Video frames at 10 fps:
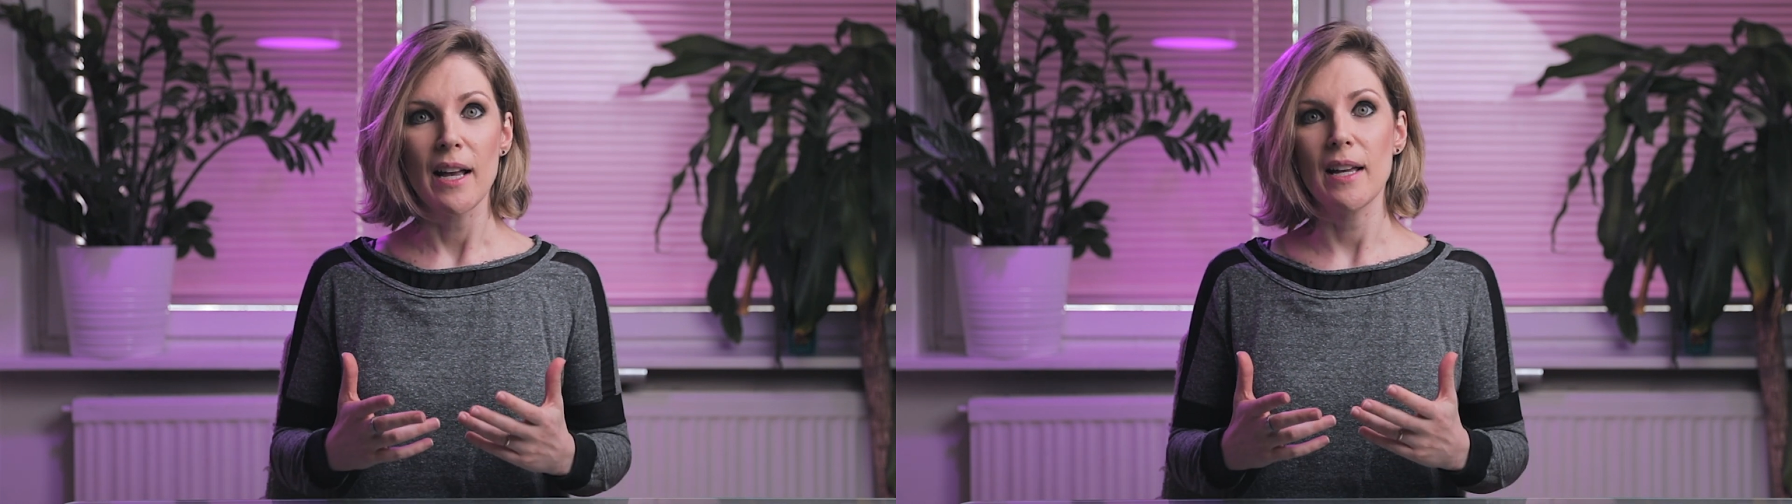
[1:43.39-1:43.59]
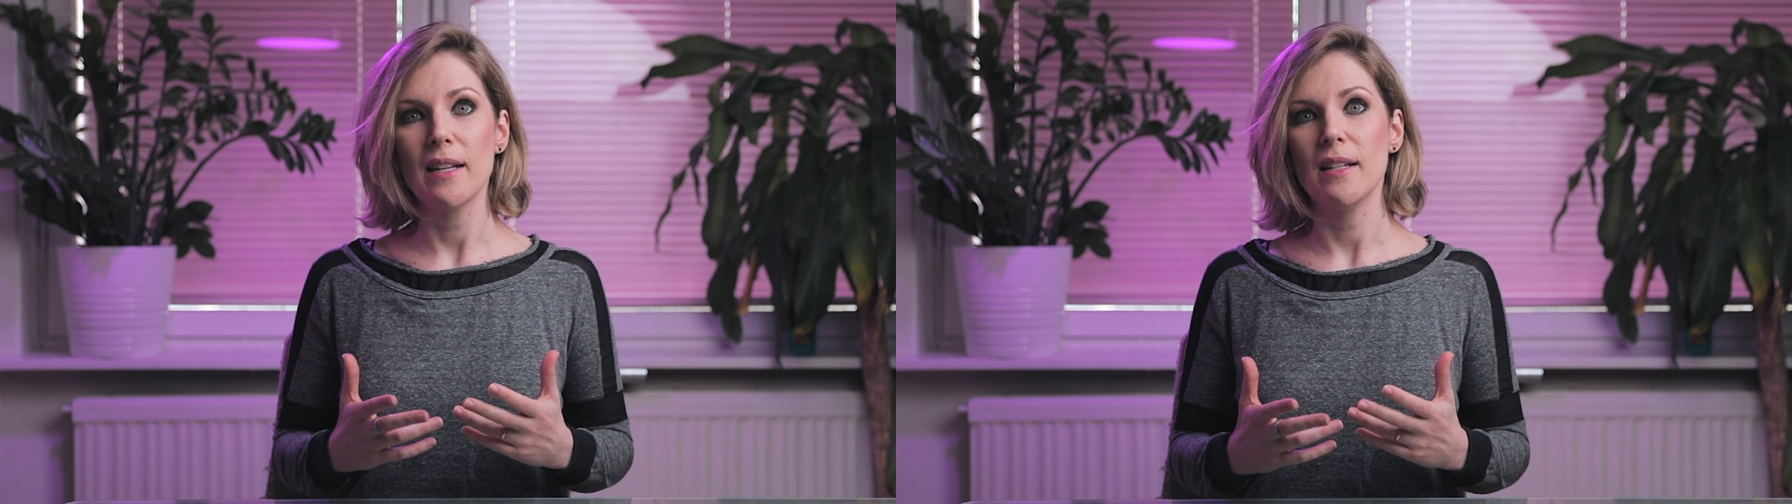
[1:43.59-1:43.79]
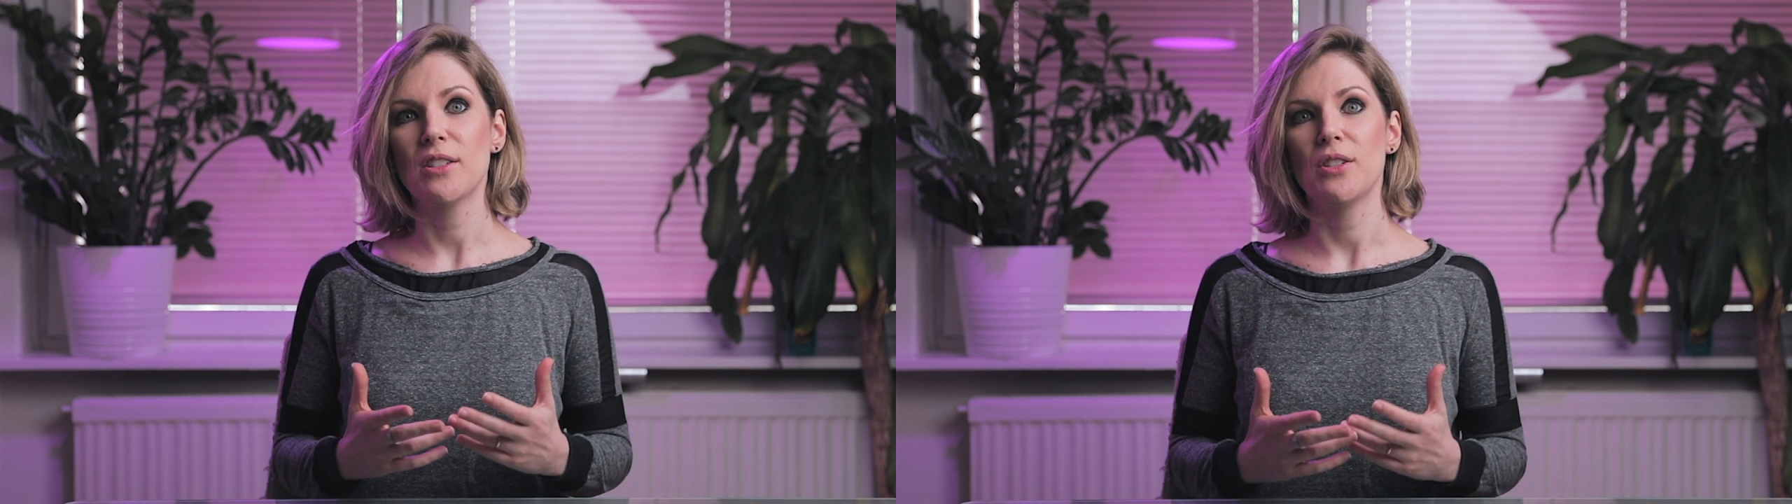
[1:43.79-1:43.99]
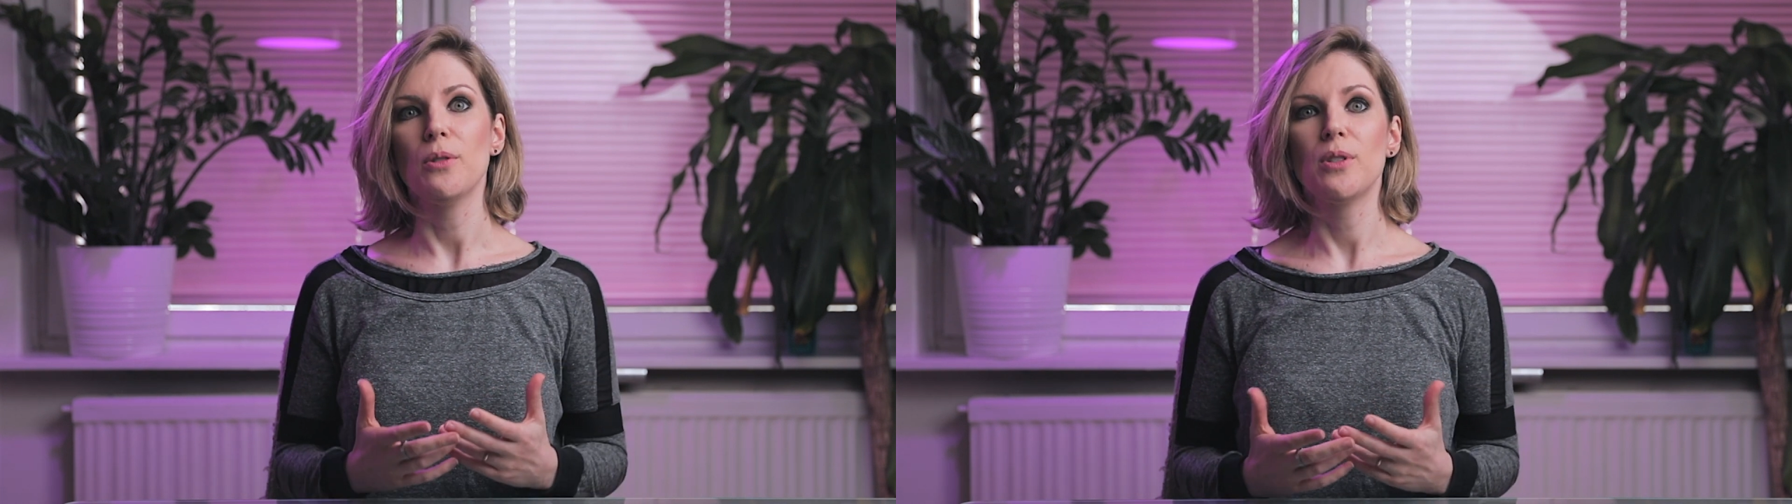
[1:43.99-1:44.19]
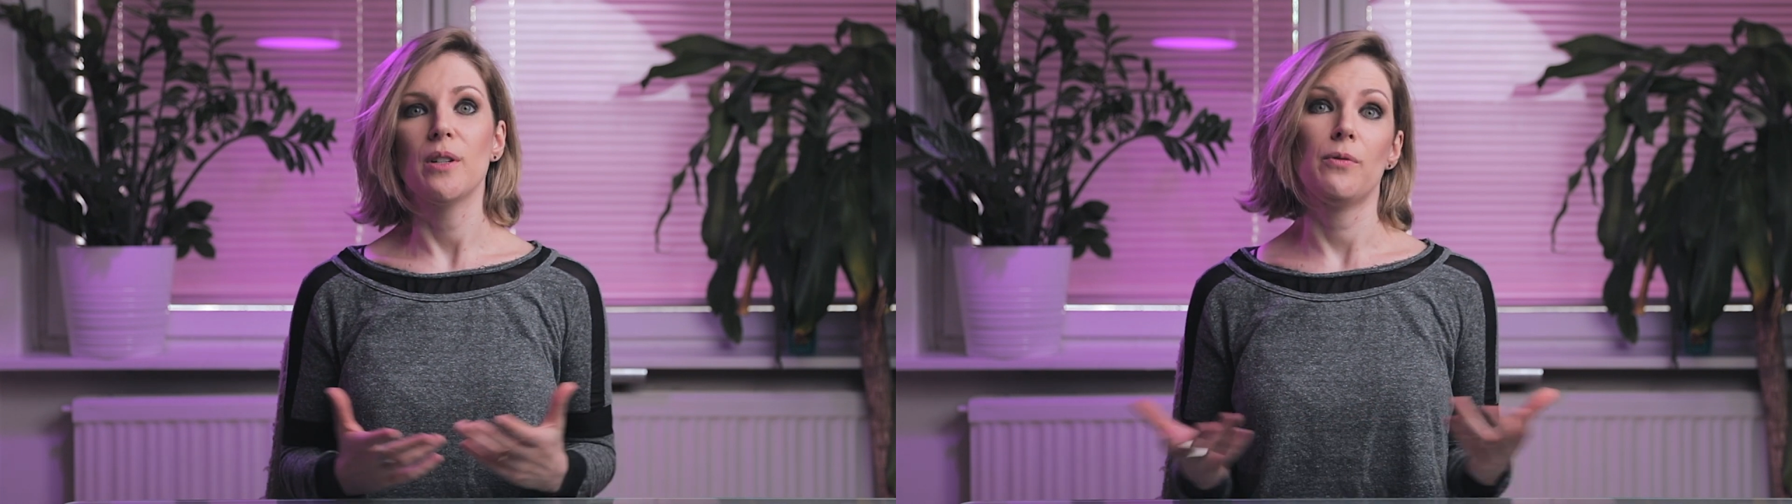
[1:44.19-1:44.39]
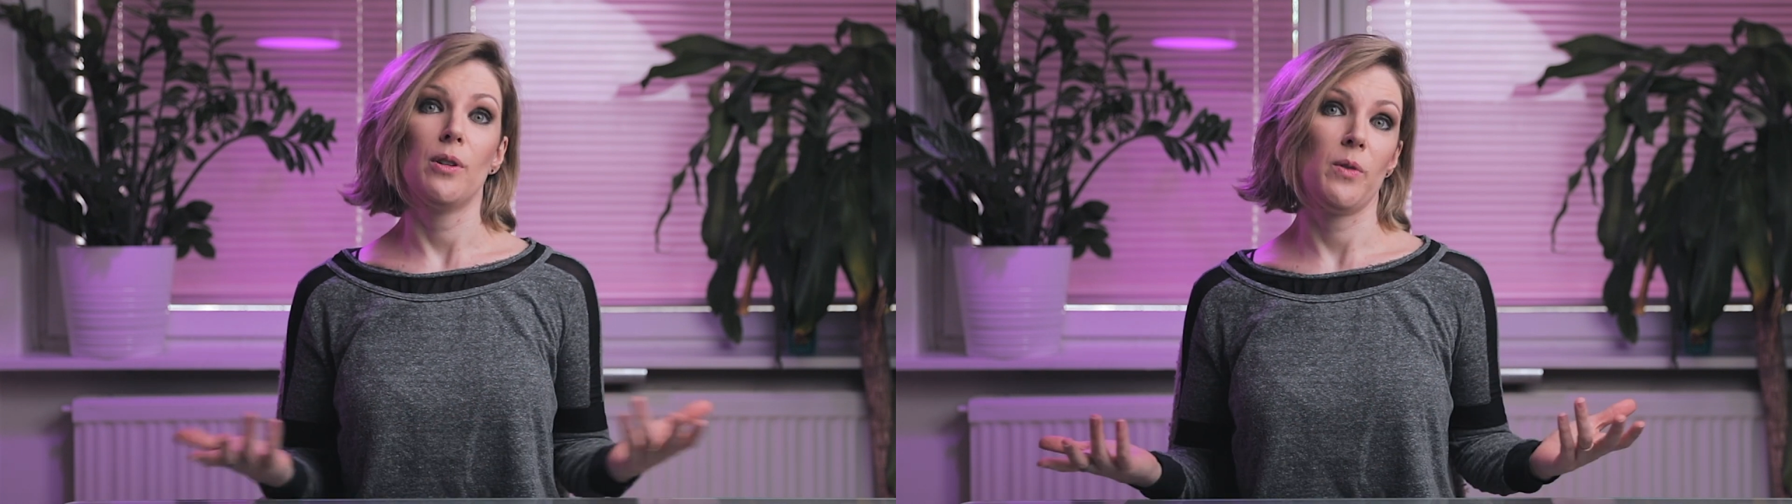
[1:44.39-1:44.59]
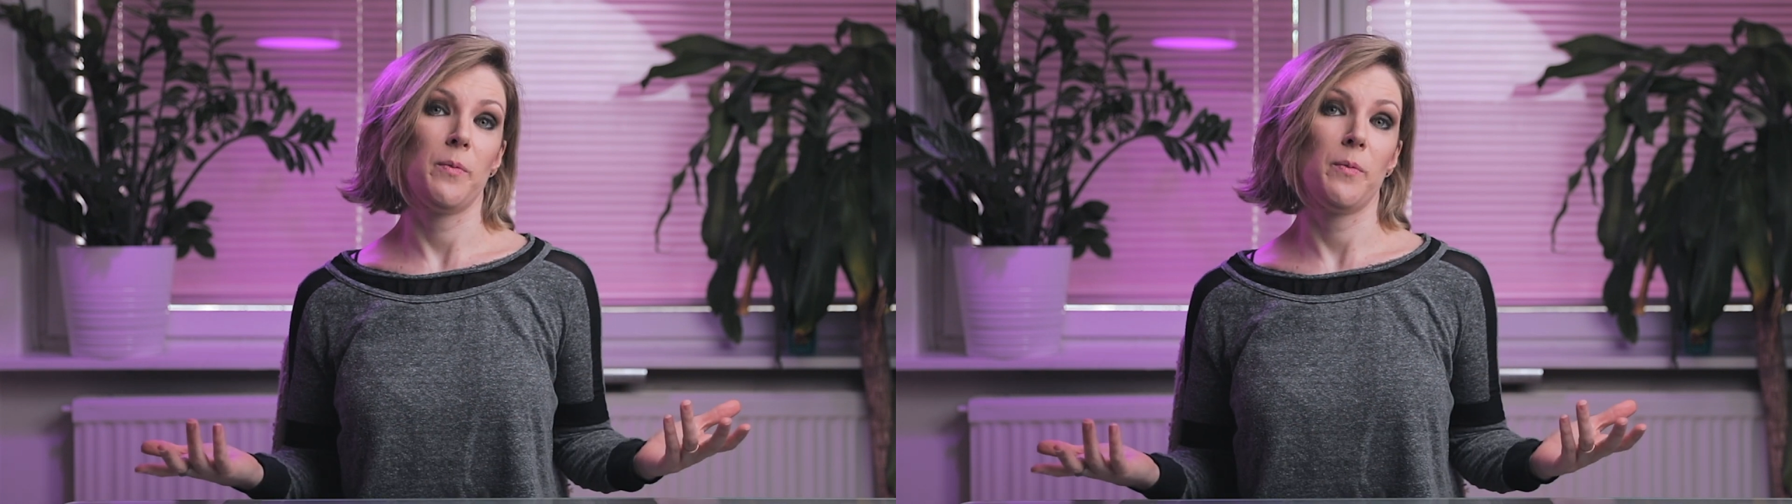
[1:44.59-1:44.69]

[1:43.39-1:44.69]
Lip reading: and it's no different